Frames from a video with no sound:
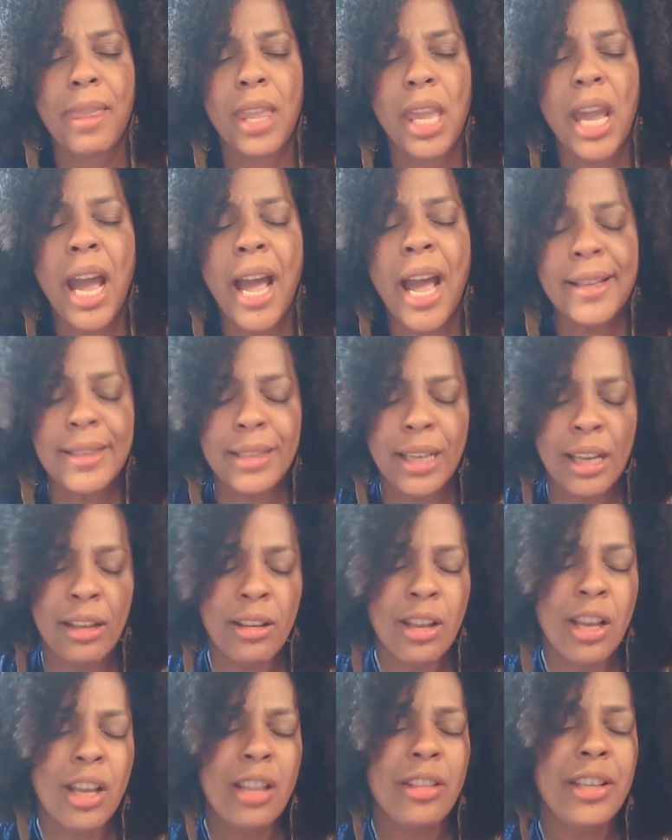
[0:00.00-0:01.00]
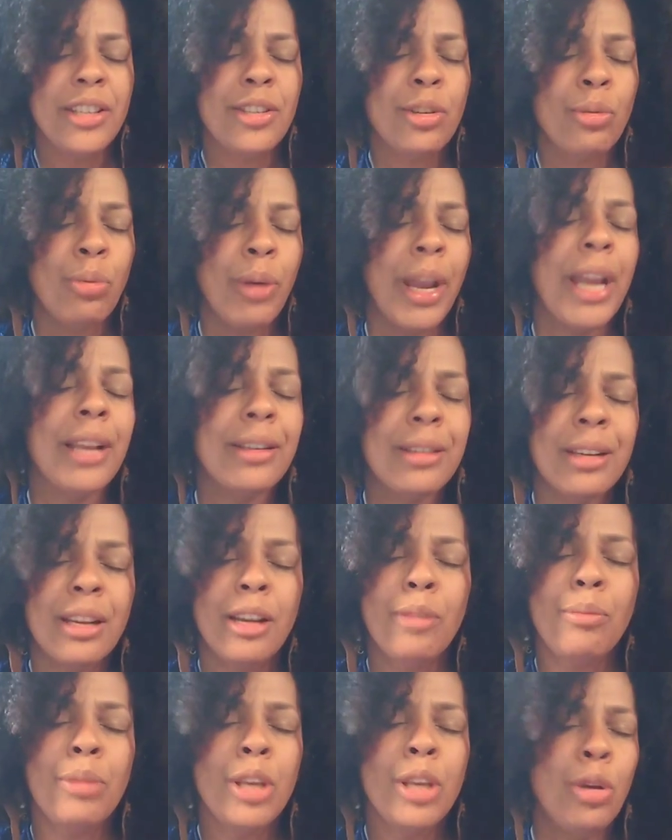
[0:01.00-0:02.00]
Asking this great,
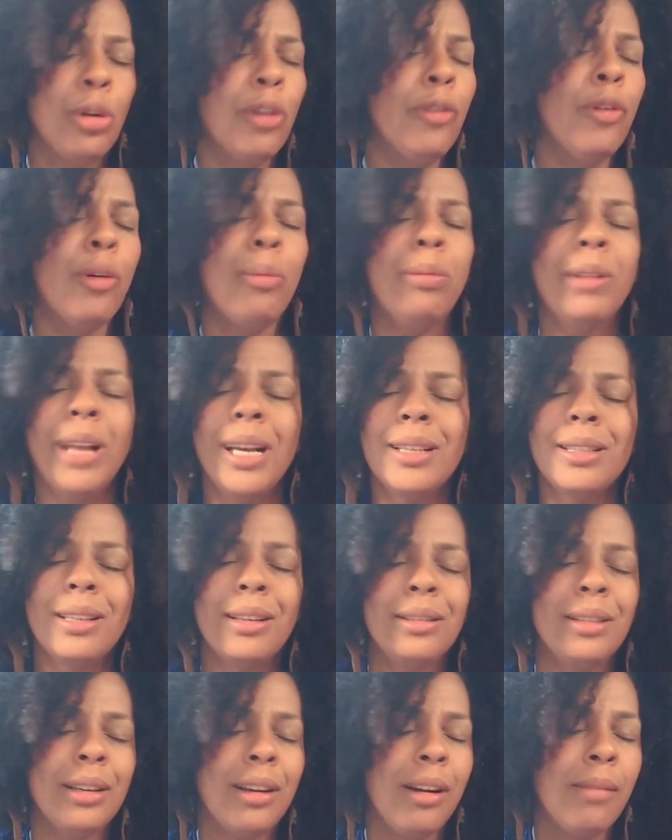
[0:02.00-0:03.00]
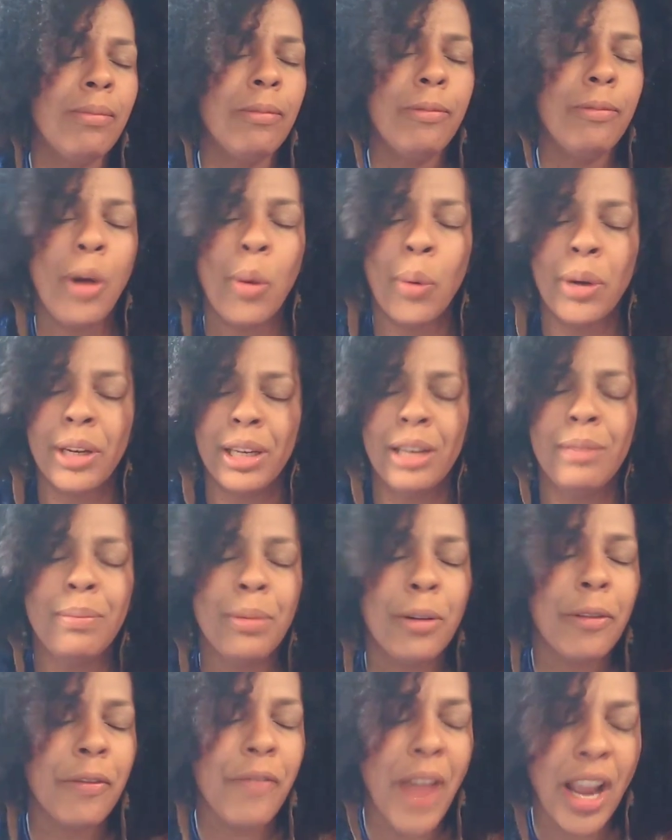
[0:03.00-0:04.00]
beautiful blessing to come forward in
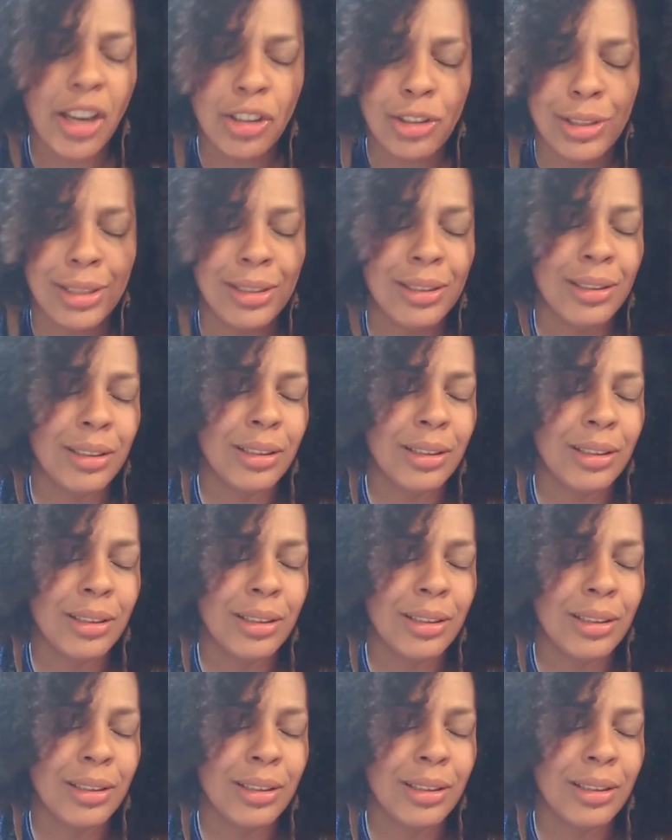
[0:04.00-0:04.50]
perfection.